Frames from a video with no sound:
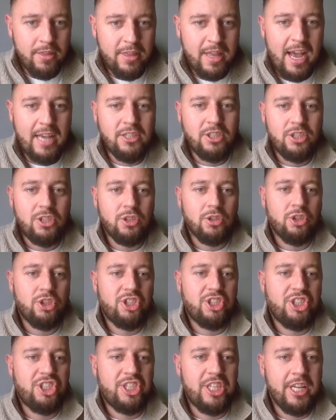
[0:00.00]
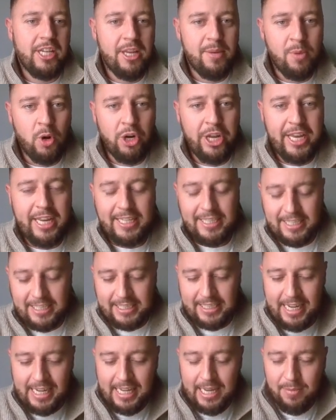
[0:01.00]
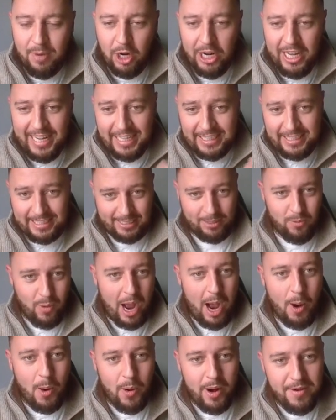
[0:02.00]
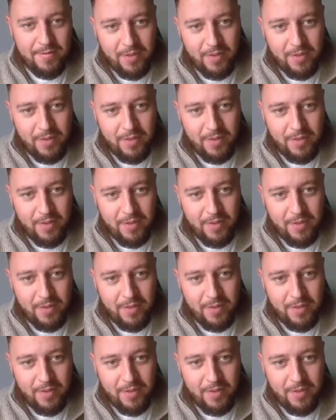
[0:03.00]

That is just silly money. Silly money. This is why we're